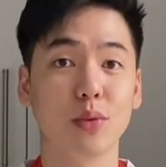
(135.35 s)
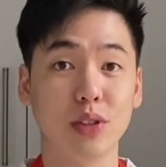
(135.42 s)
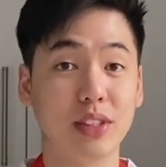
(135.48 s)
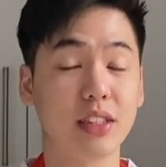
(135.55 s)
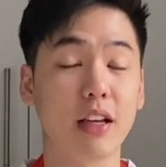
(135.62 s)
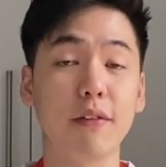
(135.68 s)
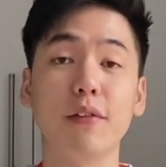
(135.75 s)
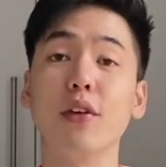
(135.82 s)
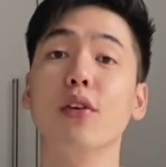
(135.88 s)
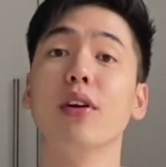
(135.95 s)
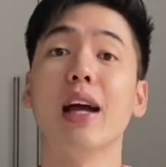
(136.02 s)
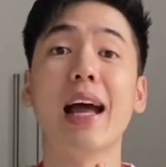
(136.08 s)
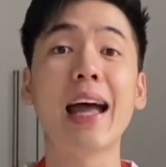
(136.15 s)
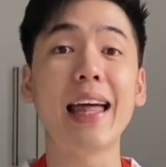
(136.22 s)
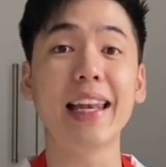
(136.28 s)
will save you
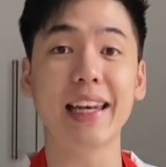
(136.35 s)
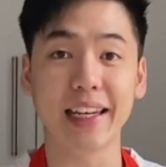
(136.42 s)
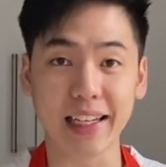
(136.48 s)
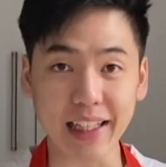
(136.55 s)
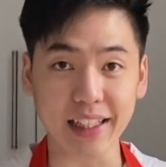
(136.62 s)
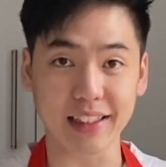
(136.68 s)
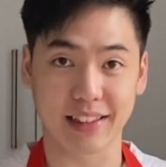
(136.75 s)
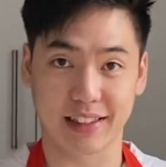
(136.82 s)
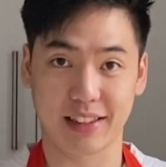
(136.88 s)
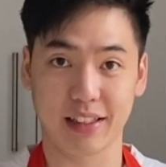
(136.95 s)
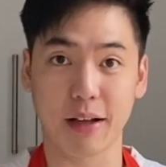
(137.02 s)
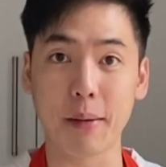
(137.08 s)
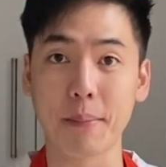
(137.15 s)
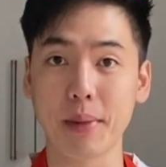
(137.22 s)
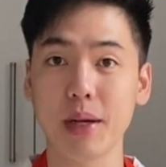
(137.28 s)
at least
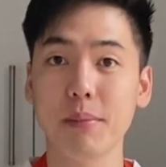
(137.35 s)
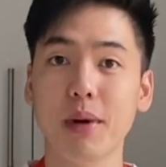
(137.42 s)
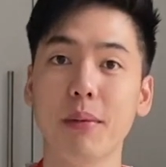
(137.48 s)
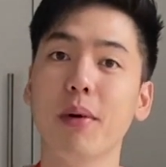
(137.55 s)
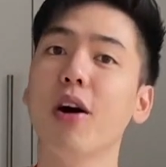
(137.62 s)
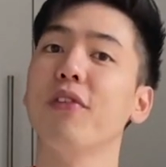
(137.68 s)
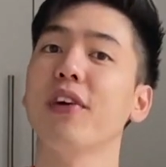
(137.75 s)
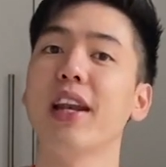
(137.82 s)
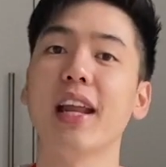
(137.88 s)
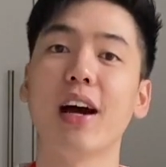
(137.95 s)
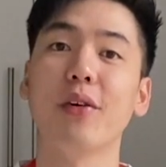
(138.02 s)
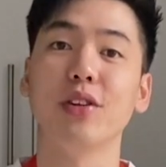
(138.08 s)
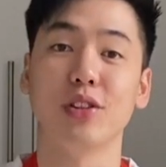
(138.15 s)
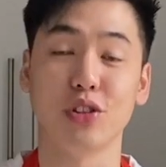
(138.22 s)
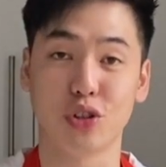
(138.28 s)
a minimum of an
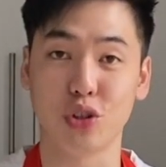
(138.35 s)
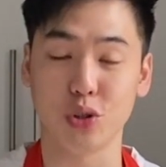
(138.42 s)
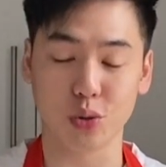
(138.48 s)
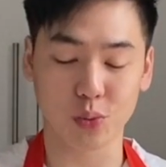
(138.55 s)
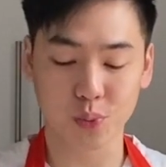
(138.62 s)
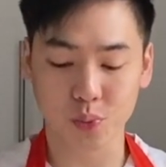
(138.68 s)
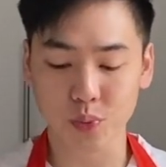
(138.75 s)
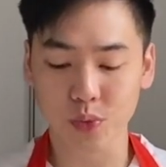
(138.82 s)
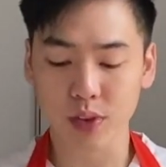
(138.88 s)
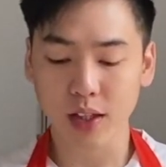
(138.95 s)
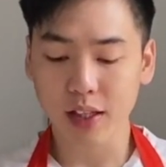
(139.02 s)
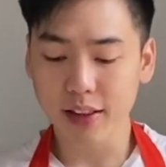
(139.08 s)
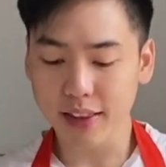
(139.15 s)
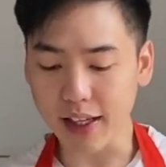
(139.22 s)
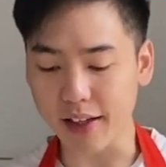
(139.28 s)
hour to 2.
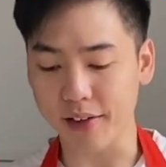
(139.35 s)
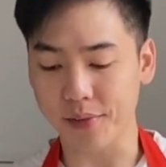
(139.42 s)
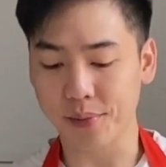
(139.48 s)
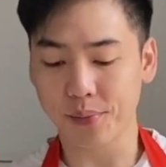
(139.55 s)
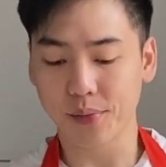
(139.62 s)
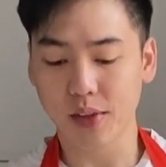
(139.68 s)
Then